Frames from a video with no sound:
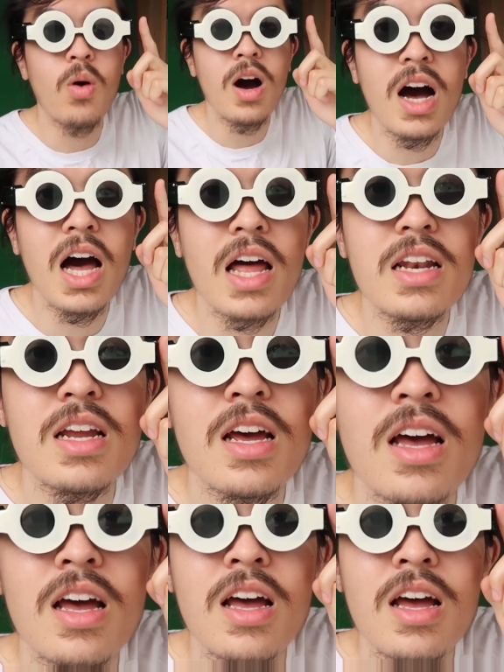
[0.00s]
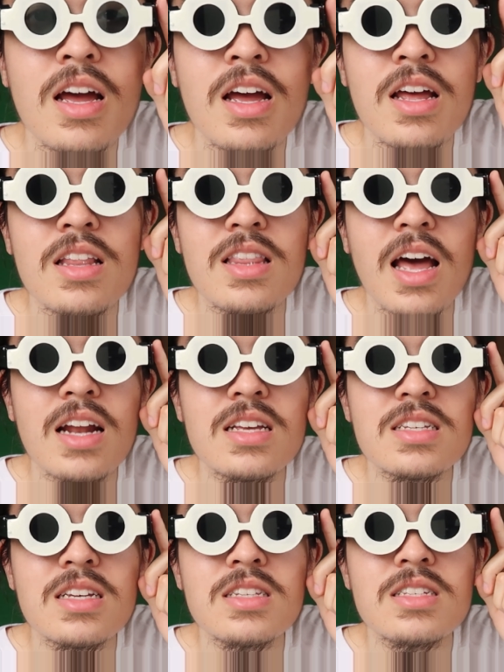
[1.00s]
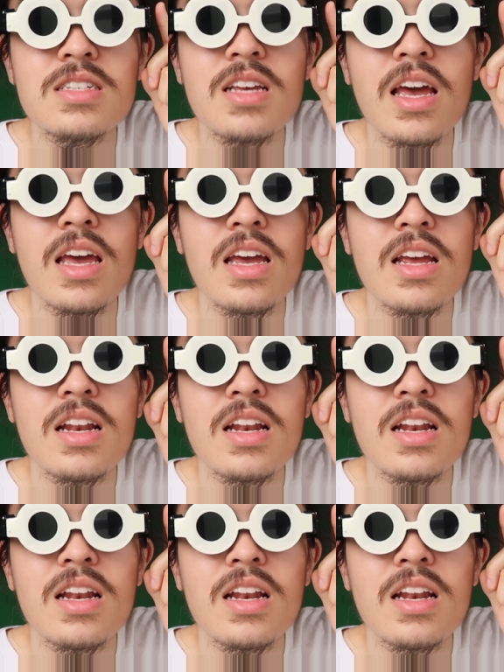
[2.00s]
What? That is insane.